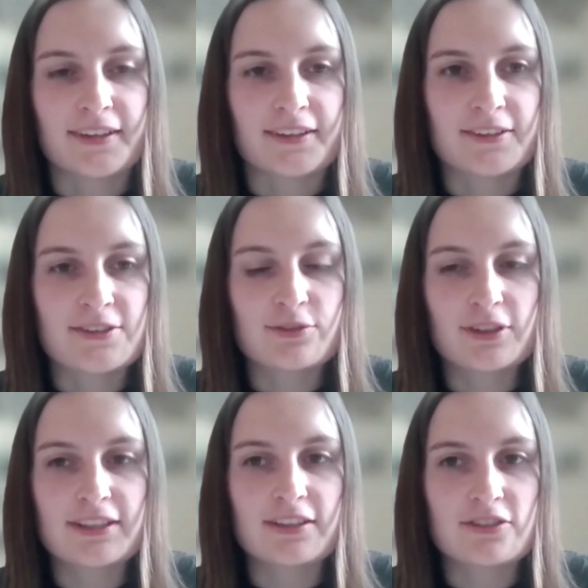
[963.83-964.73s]
Yeah, no, it's
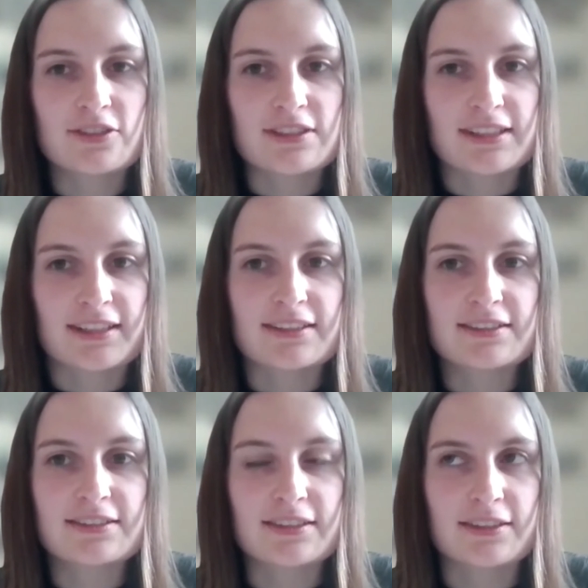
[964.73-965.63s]
really interesting. And
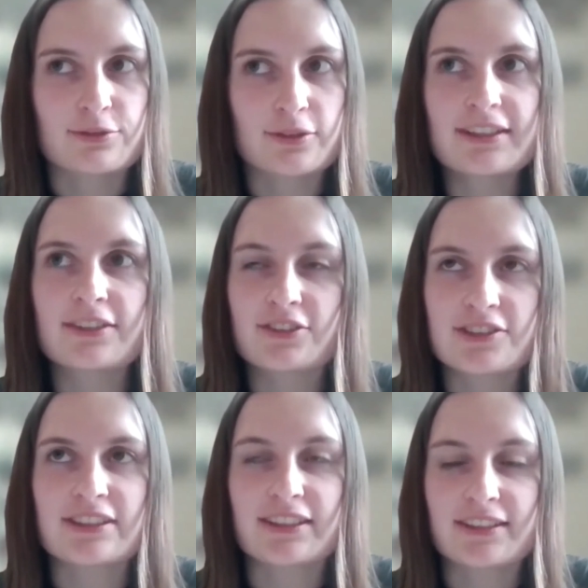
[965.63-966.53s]
it's really
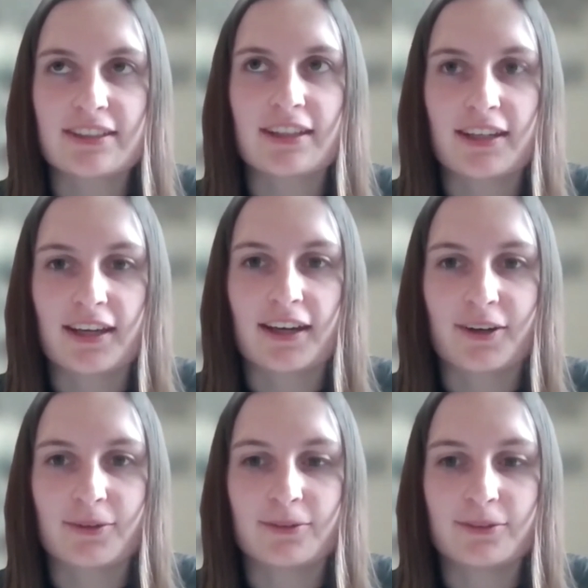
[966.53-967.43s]
interesting to hear
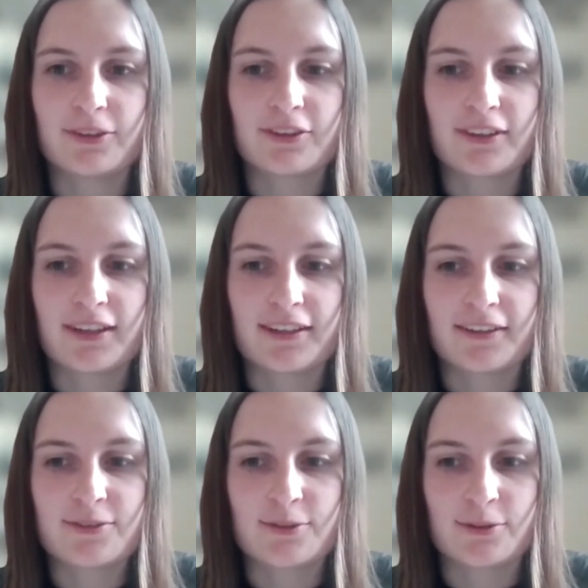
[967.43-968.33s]
how you can
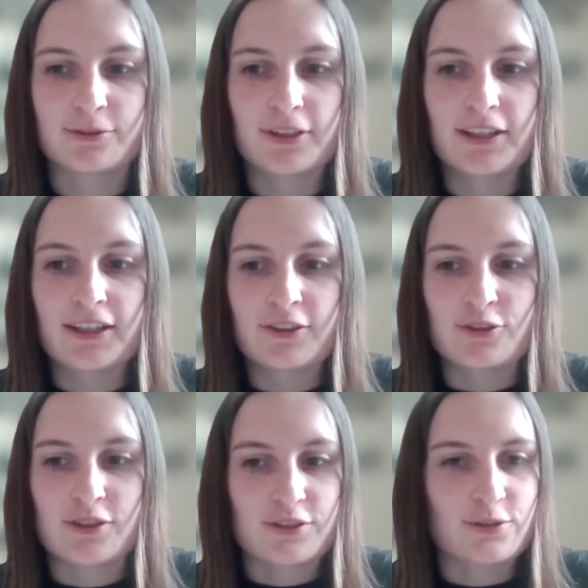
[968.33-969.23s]
link sort of
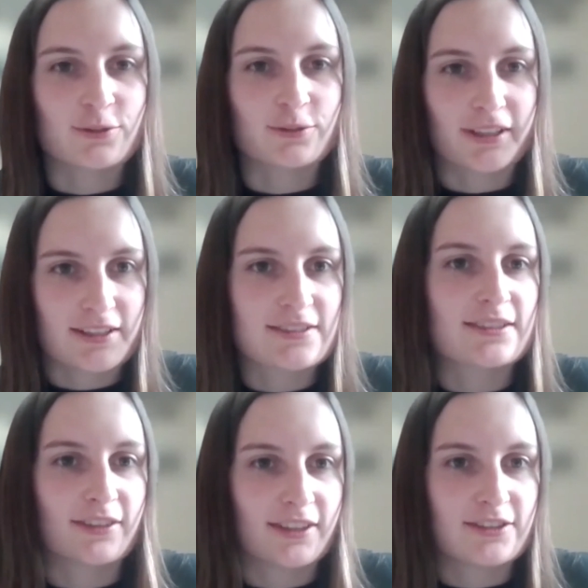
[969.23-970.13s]
traditional, I guess,
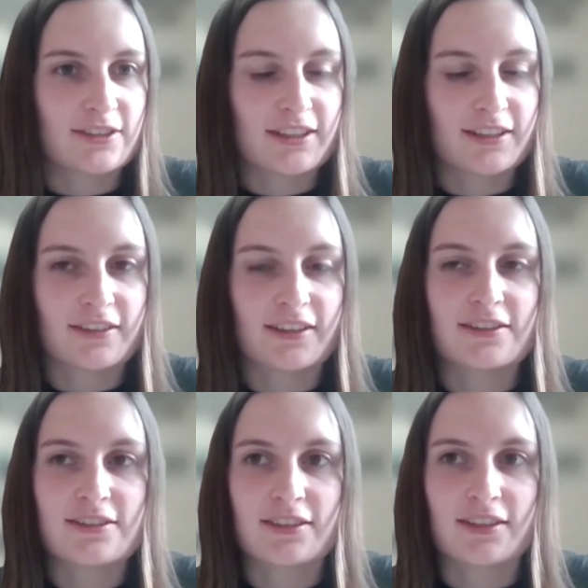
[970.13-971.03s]
civil engineering
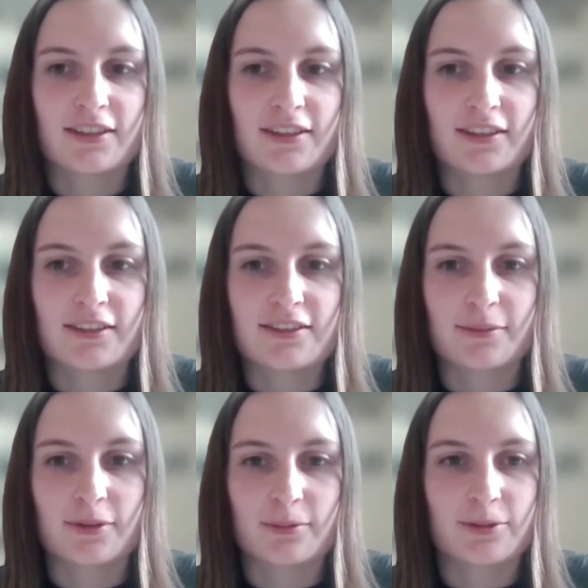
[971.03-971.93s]
into
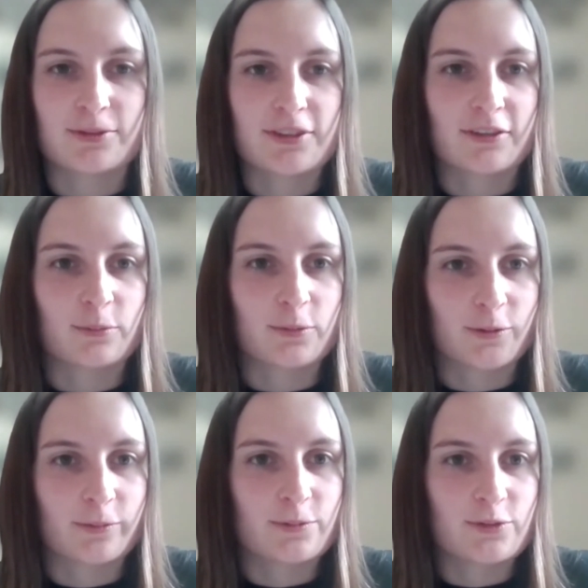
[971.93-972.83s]
some of the world's current
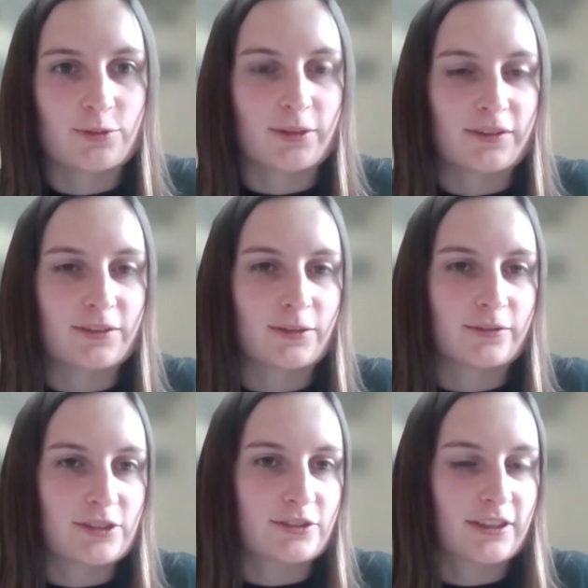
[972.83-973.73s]
problems with sort
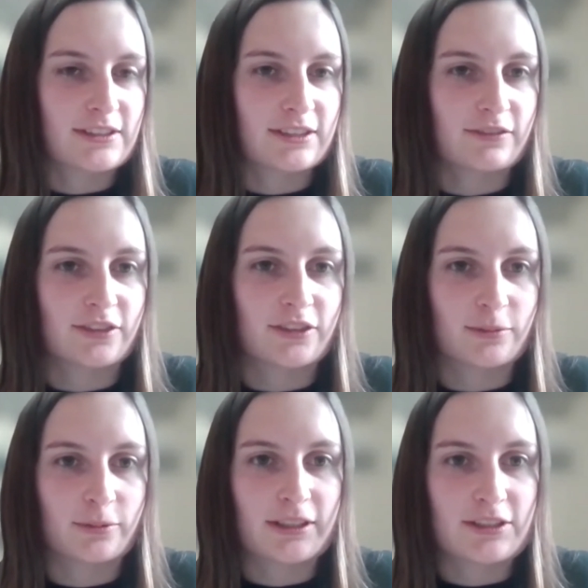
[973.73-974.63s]
of integrating
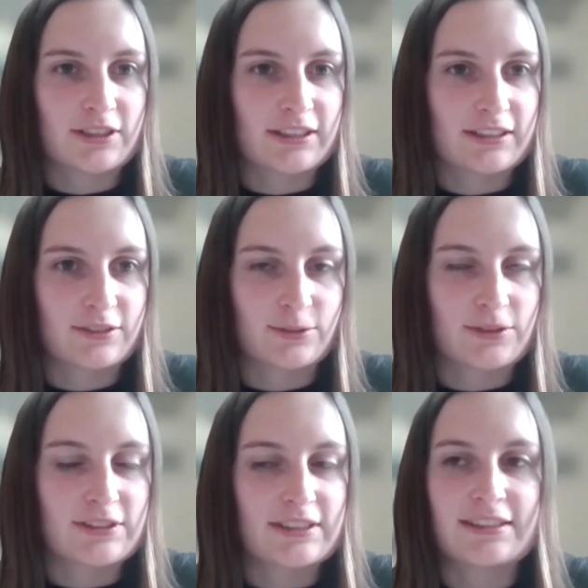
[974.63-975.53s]
renewable energy
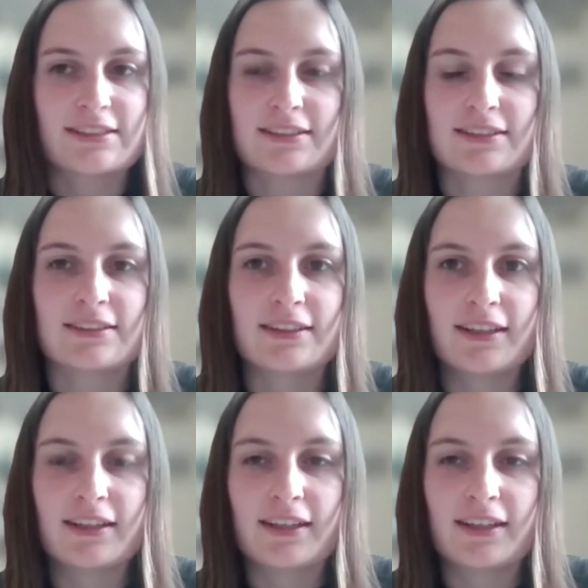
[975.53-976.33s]
sources and